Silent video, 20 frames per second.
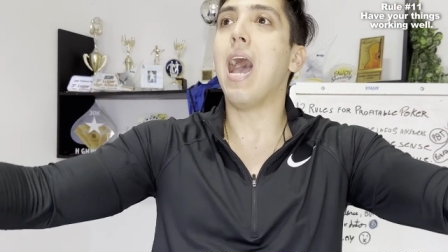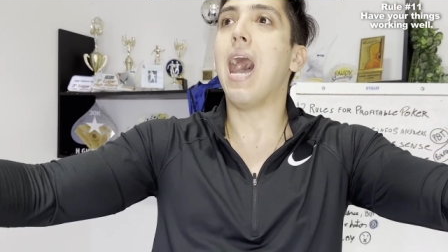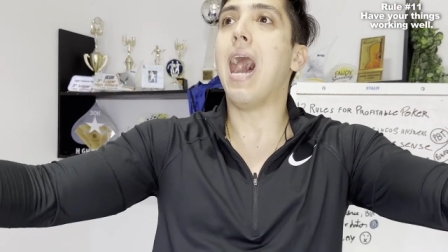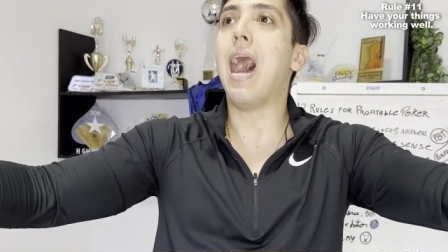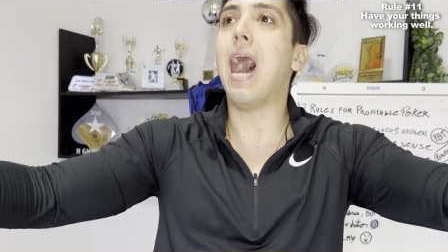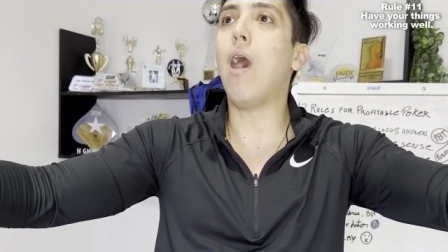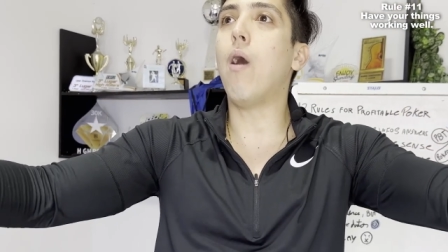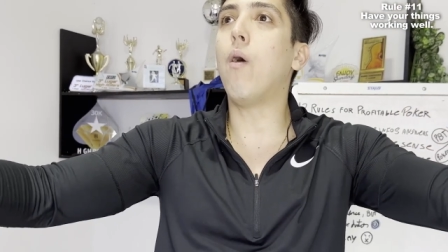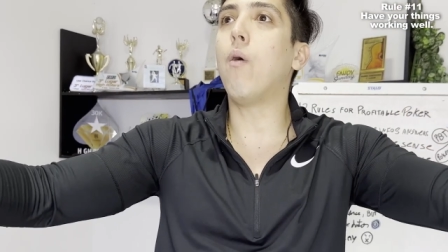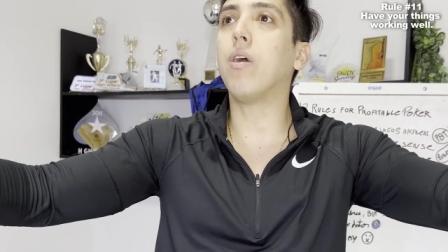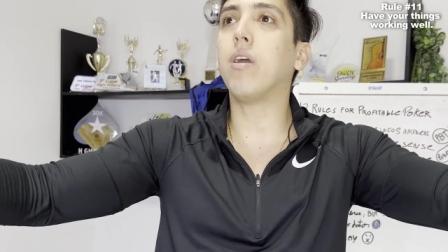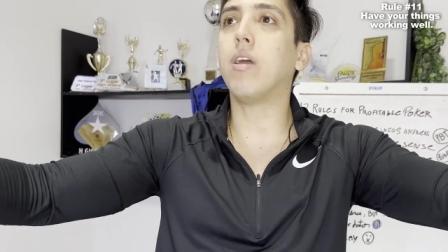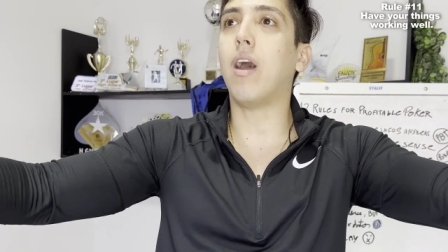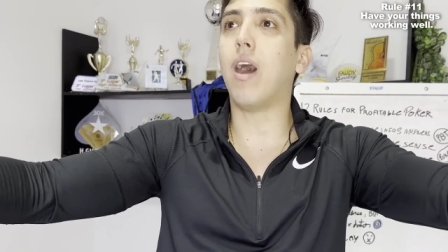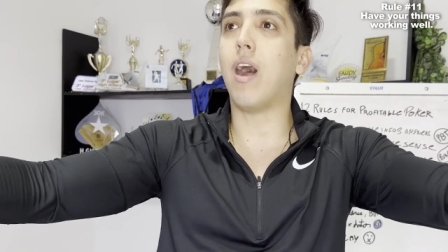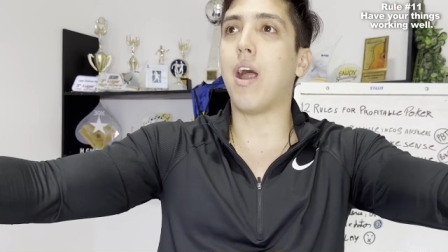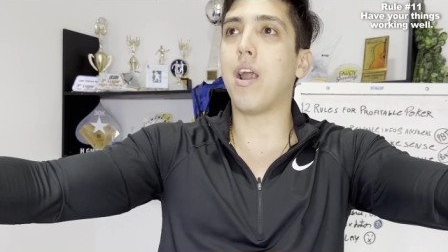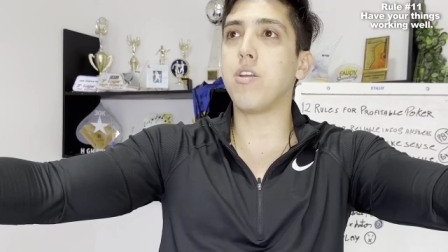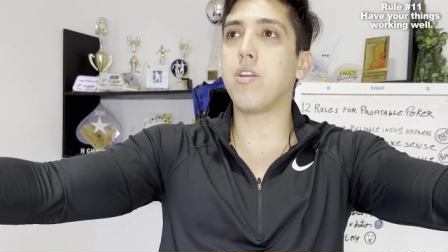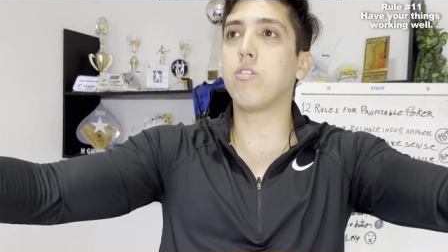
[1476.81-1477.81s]
how
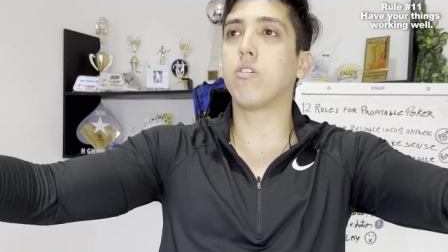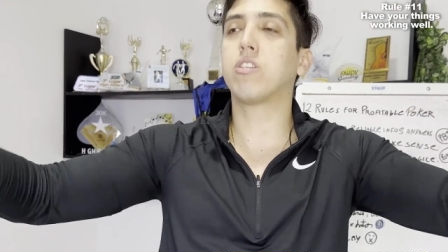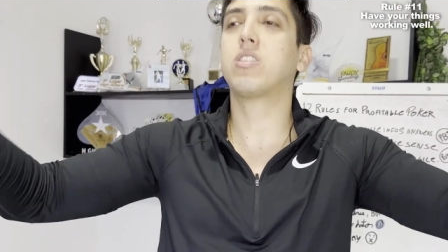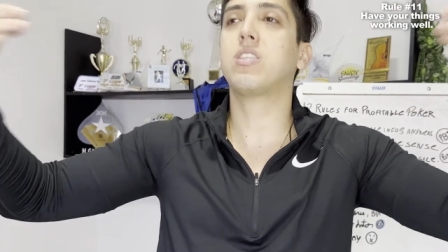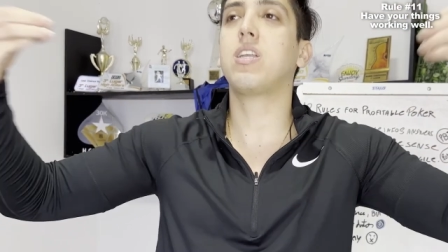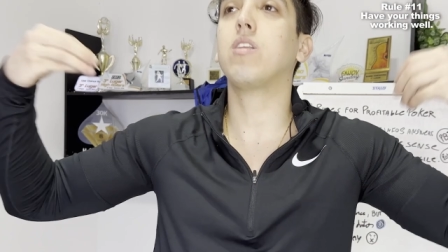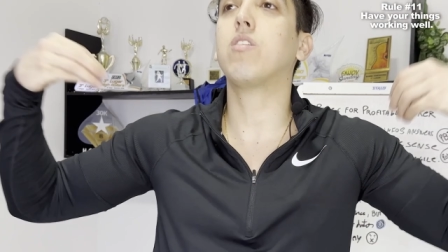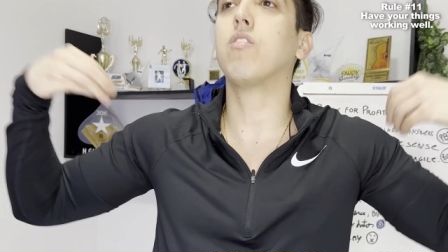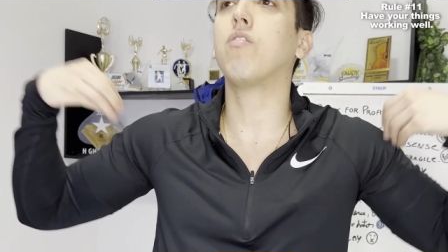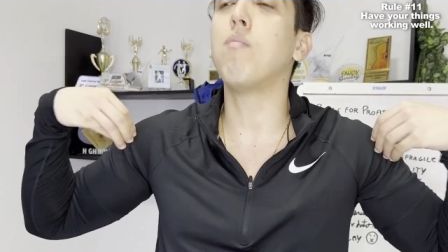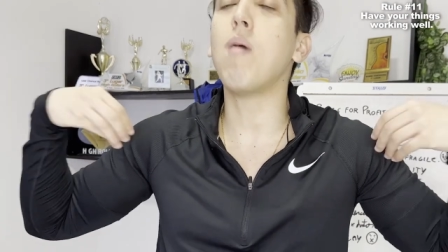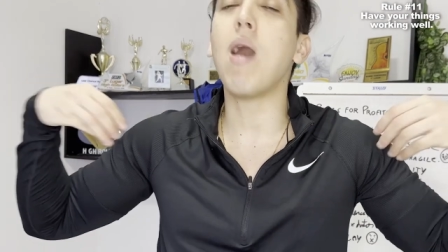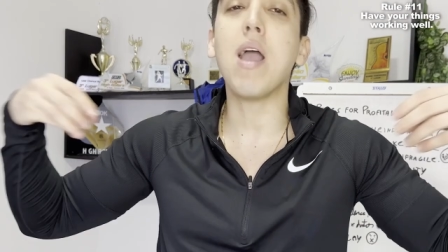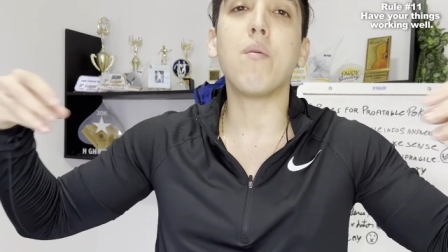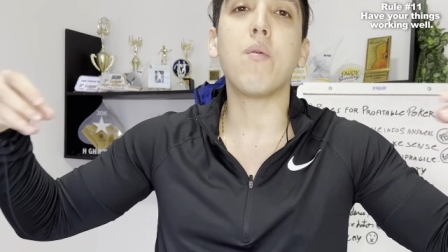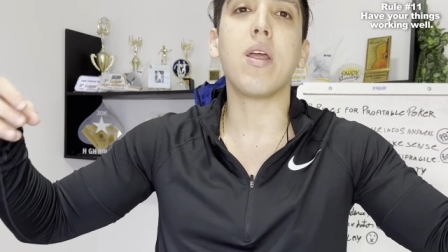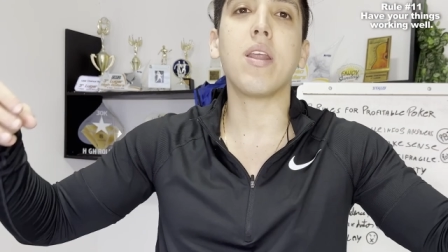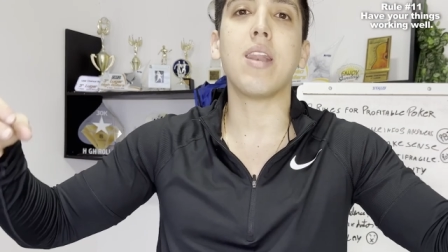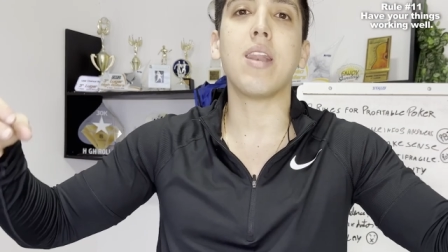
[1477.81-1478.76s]
are your state of mind right